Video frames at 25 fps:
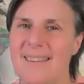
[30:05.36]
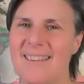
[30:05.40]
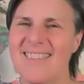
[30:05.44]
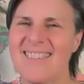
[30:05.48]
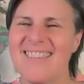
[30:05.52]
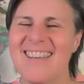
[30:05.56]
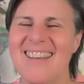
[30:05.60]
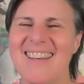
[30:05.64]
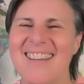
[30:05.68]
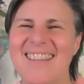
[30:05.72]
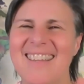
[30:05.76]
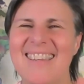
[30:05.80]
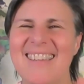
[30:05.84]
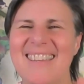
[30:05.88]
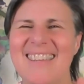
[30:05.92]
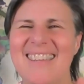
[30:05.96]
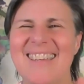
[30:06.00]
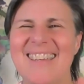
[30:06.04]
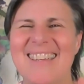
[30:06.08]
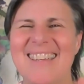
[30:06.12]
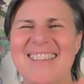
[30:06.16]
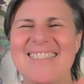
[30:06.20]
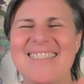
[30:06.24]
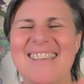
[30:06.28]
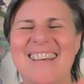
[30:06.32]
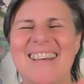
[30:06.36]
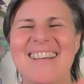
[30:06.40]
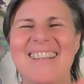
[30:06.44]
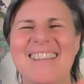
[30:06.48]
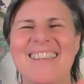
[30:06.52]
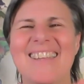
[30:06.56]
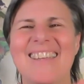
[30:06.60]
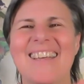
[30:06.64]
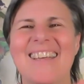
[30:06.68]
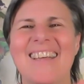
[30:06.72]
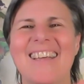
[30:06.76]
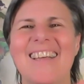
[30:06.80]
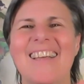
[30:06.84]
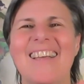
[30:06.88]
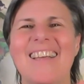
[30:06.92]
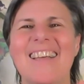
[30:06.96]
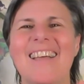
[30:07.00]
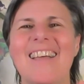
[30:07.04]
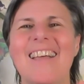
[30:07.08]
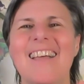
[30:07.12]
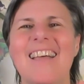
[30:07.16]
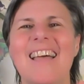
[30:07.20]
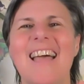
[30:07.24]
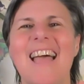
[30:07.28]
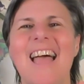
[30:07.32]
exactly. Exactly.
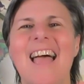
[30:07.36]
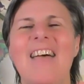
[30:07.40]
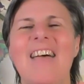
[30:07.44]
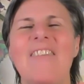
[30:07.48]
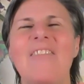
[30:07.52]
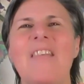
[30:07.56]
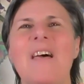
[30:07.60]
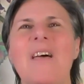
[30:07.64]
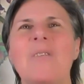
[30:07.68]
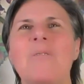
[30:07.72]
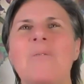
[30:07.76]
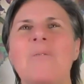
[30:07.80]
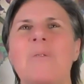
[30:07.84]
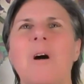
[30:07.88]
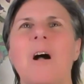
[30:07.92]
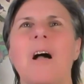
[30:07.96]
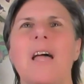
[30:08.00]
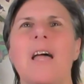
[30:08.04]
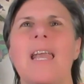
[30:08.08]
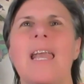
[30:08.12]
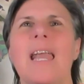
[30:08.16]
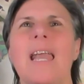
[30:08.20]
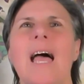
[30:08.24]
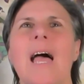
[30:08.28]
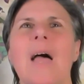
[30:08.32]
And then what?